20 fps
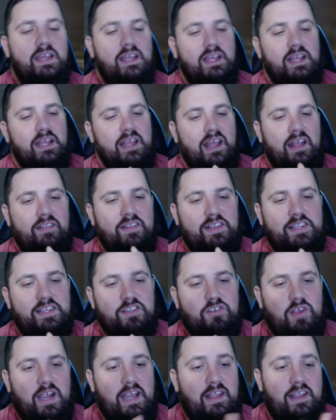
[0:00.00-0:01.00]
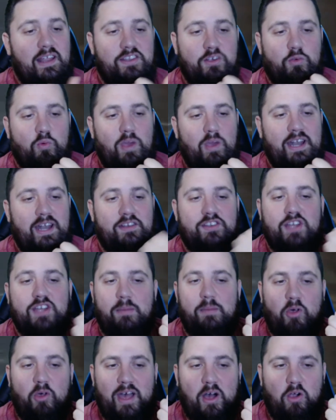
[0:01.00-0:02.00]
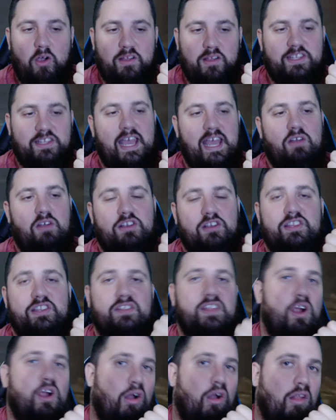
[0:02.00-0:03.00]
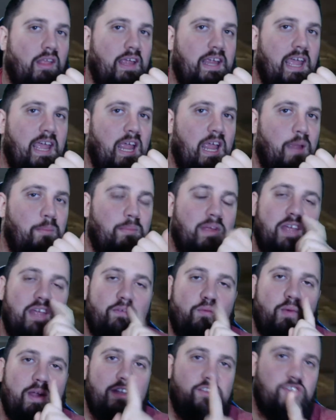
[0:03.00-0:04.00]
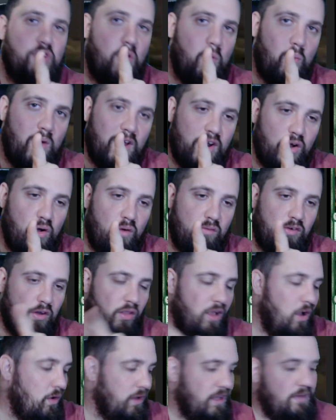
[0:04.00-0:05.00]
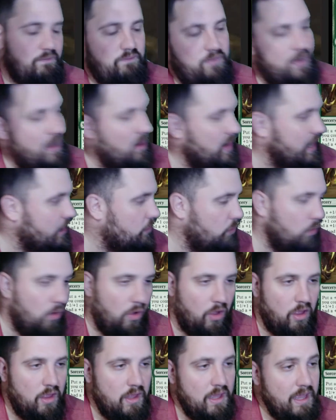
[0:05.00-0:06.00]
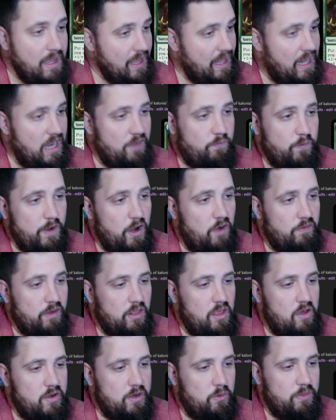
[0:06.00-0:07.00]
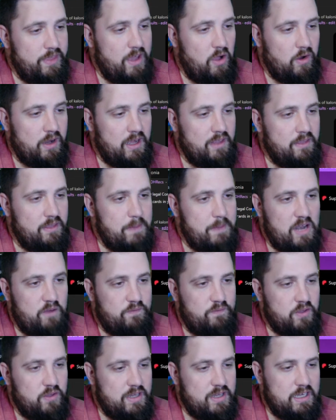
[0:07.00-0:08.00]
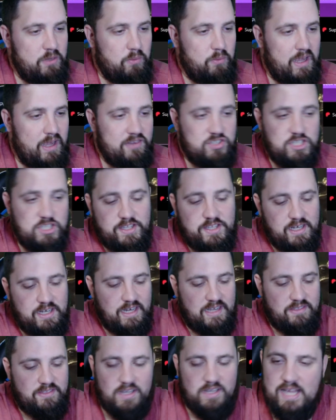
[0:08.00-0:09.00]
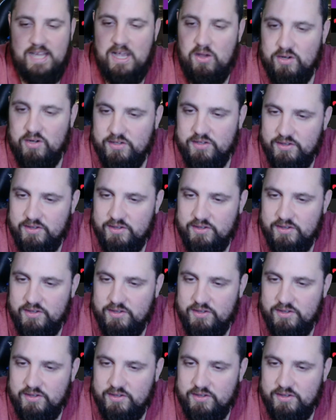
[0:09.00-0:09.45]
And this is great. It's a way to double Helga's counters in the early game if we don't want to overload it. Very cool. And if we overload it with Helga on the battlefield anyway, she's going to get the counters.